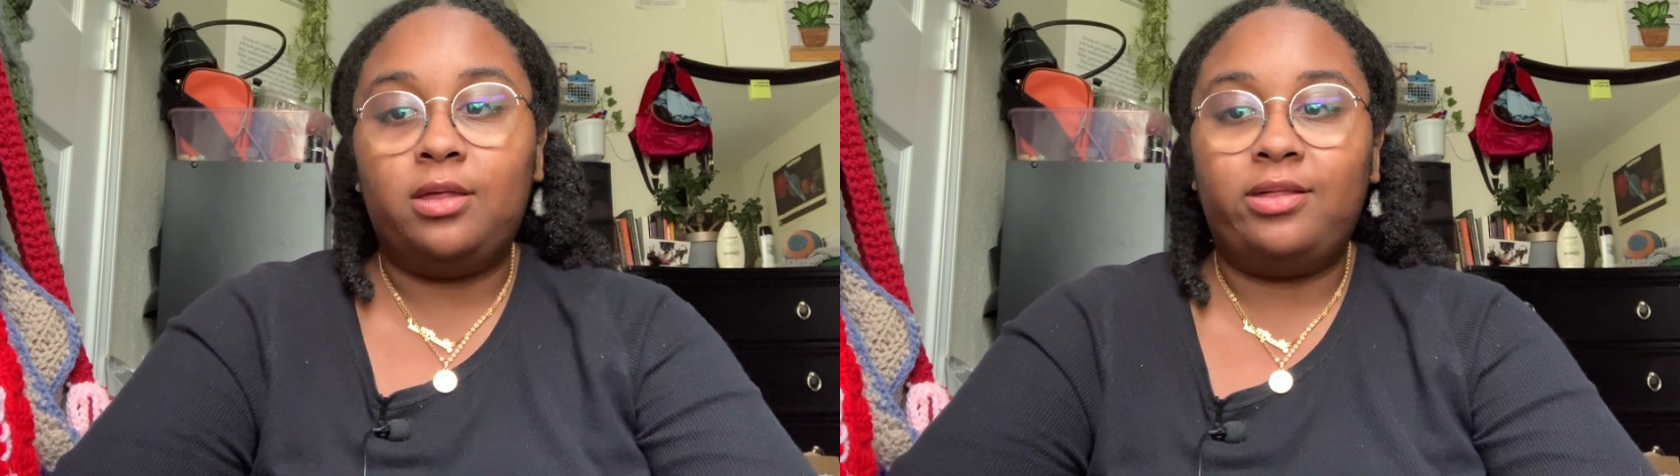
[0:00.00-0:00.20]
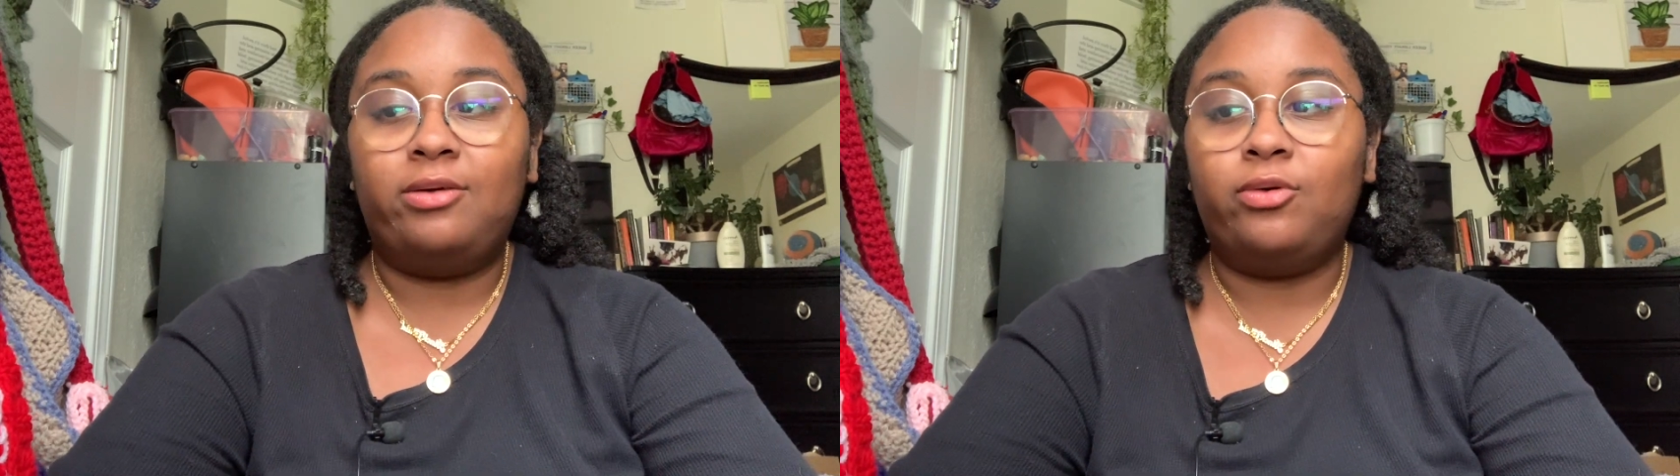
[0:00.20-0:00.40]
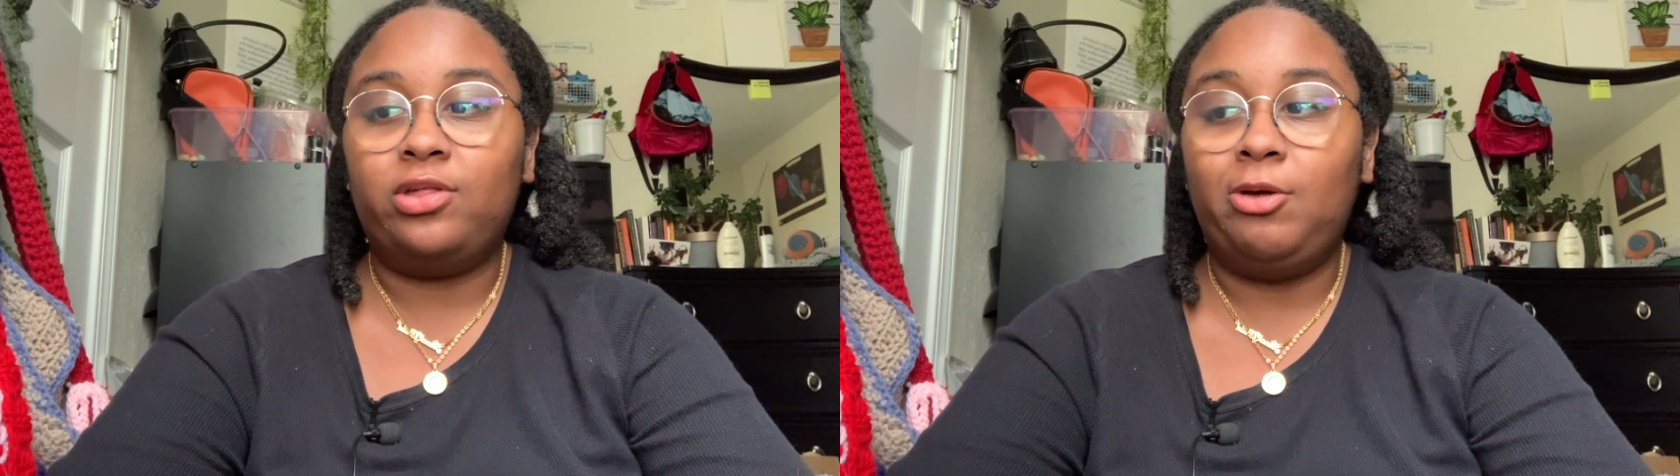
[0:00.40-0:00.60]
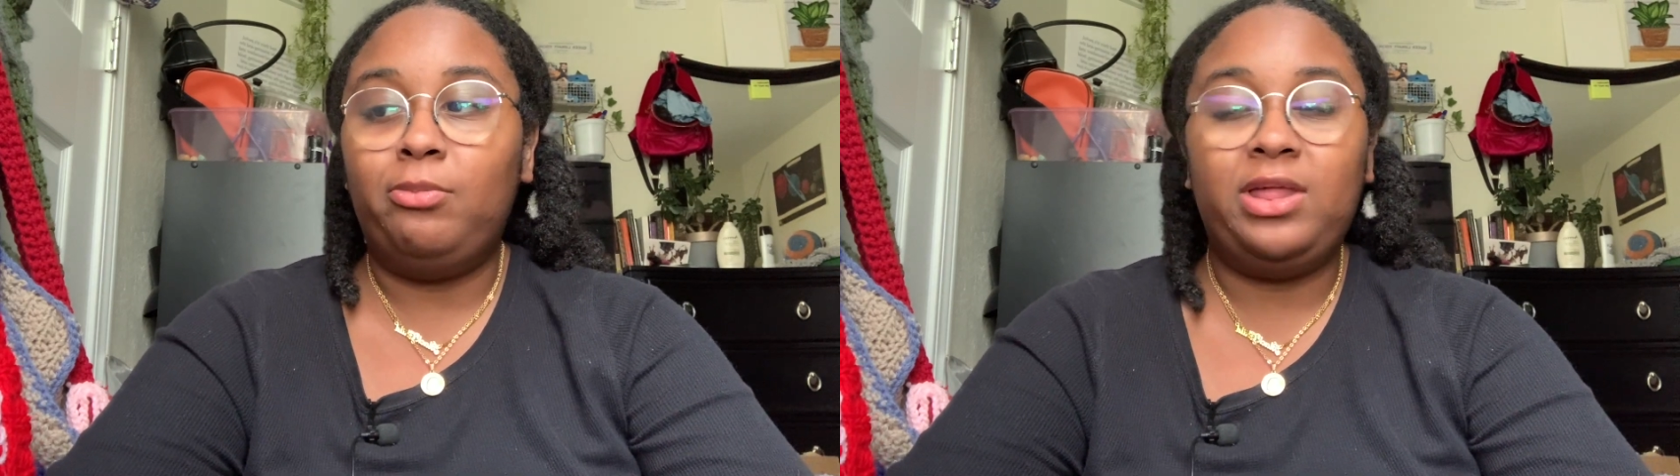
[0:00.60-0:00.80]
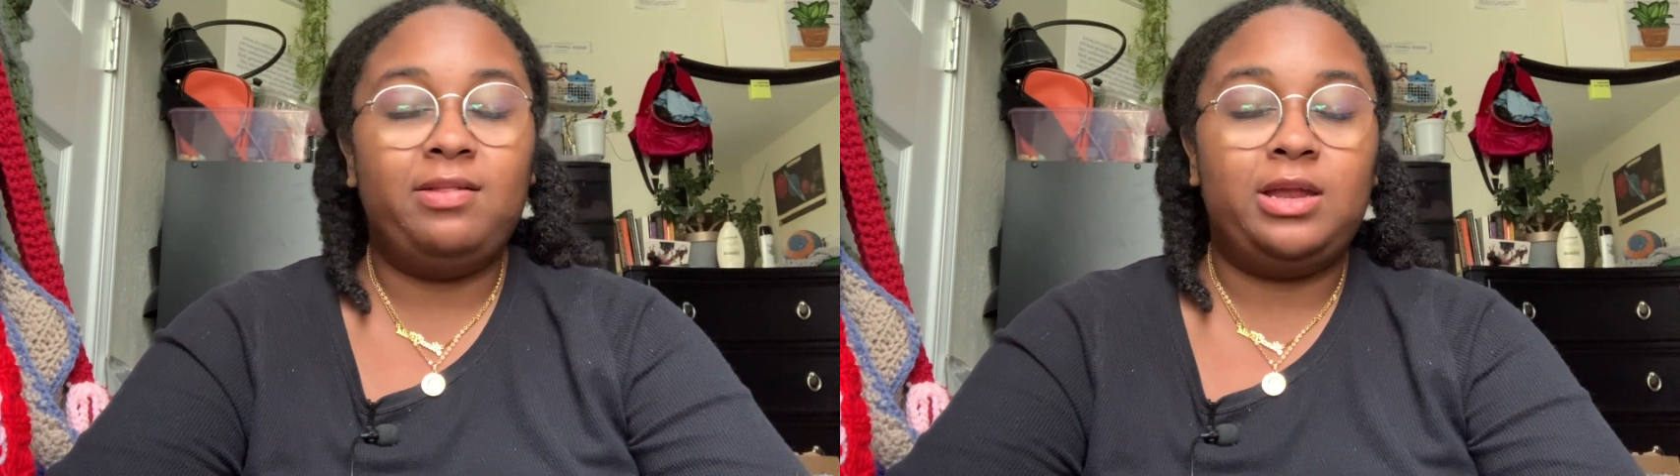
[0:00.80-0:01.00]
it was
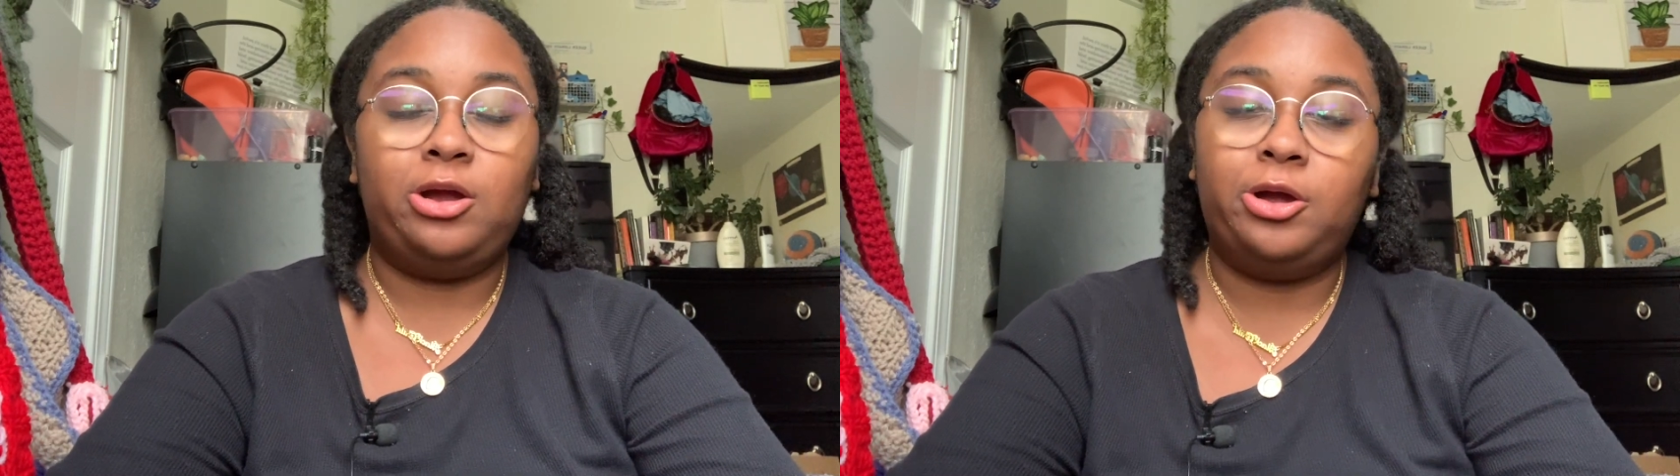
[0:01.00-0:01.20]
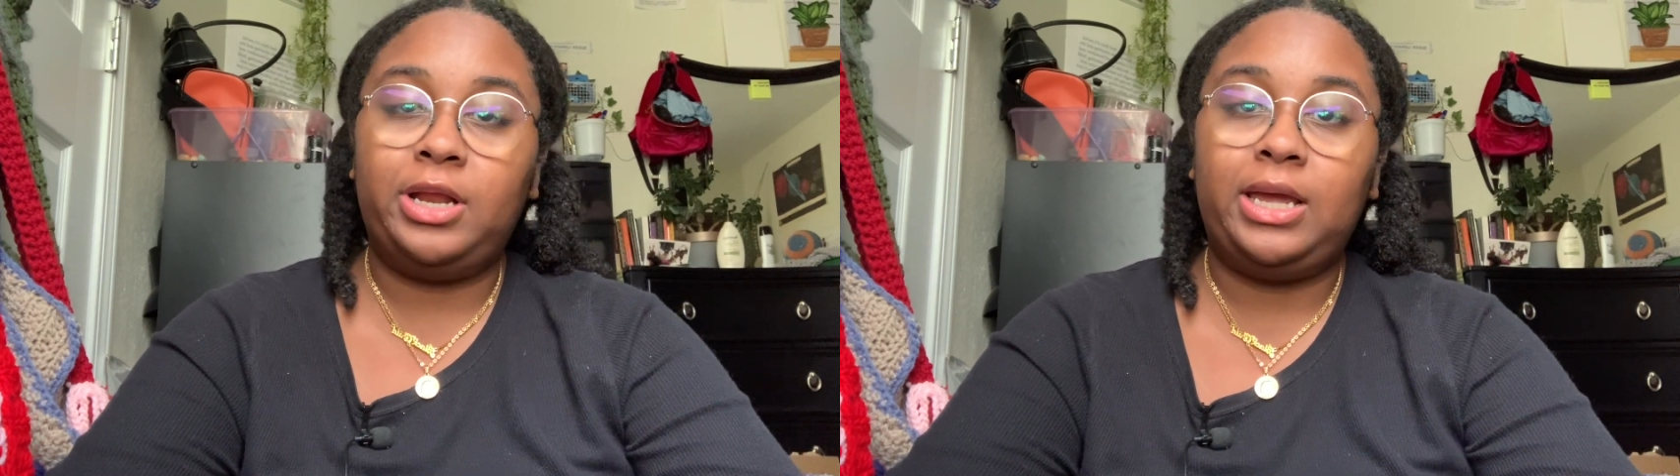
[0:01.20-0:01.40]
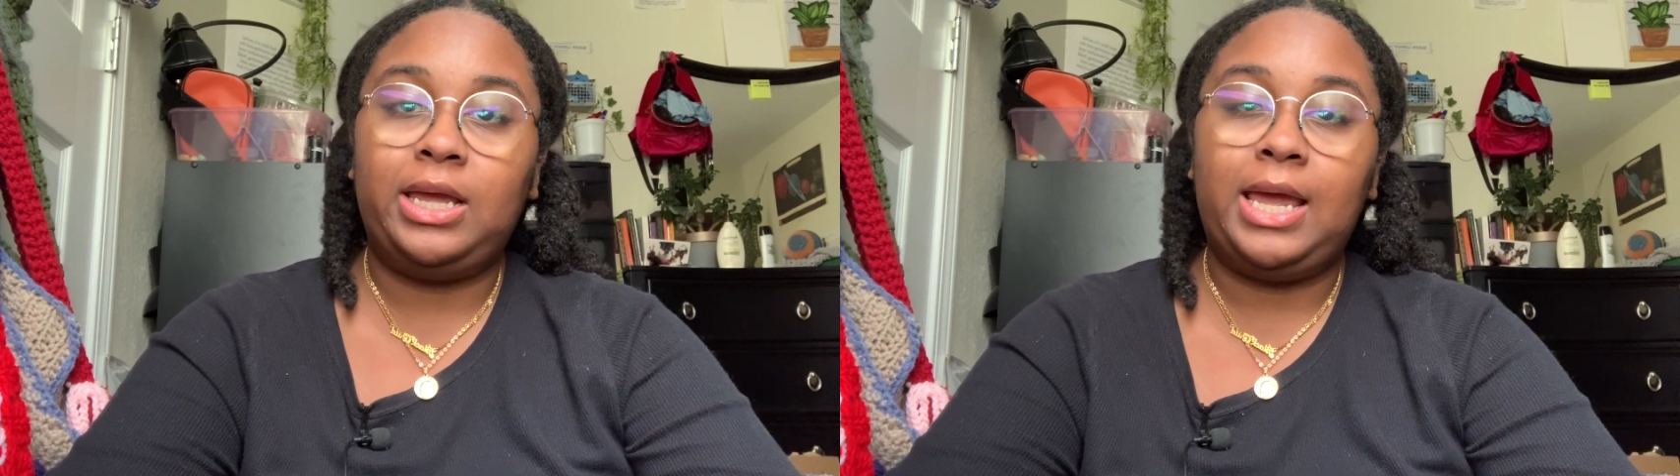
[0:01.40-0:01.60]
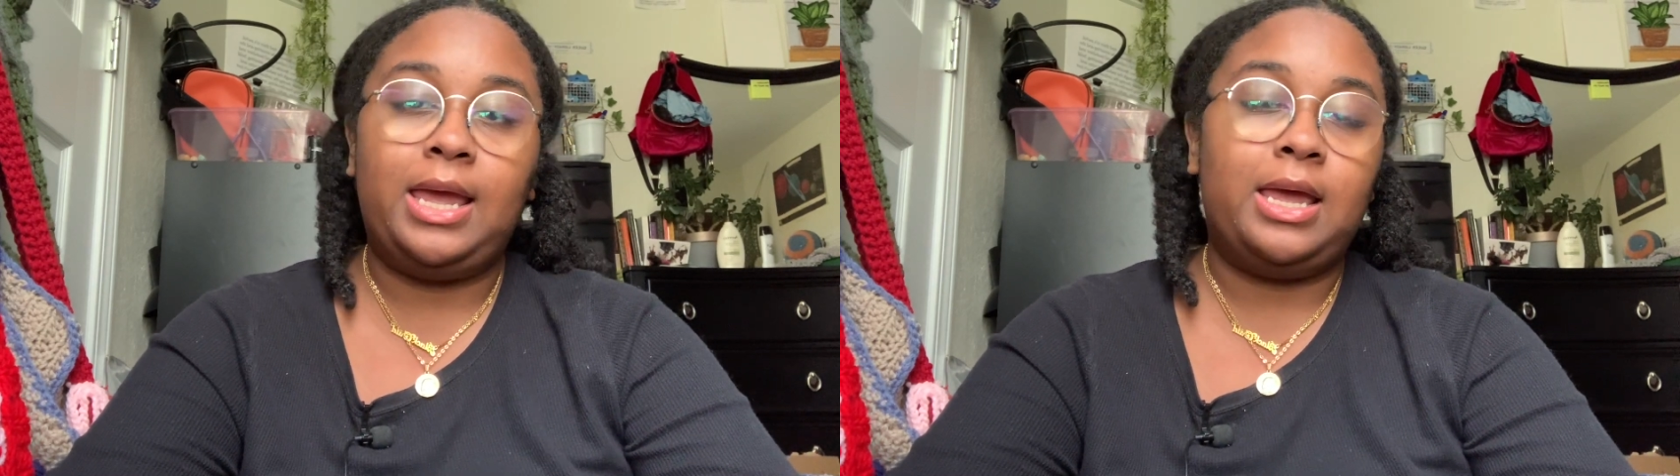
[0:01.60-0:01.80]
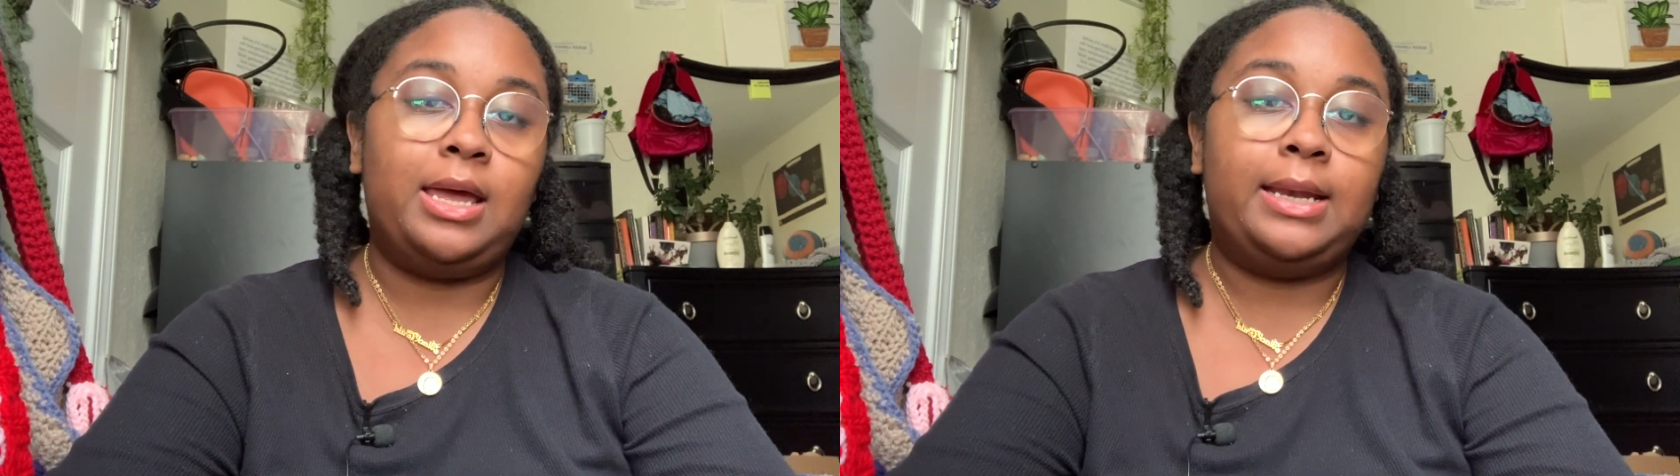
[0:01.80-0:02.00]
completely dirty,
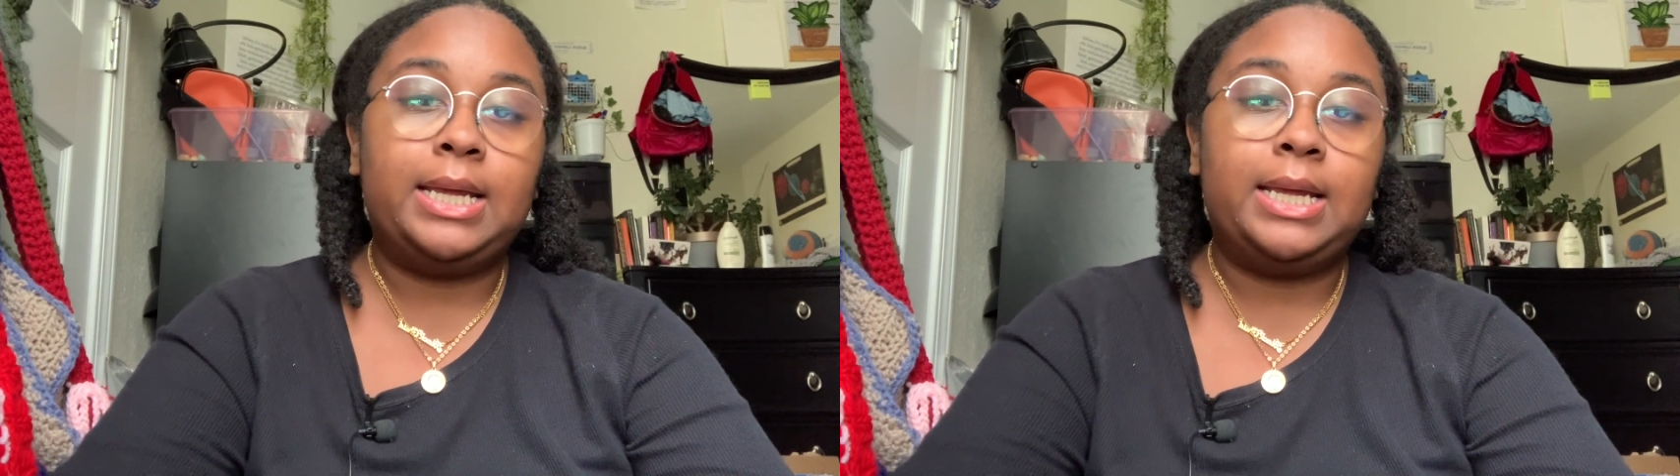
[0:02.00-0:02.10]
and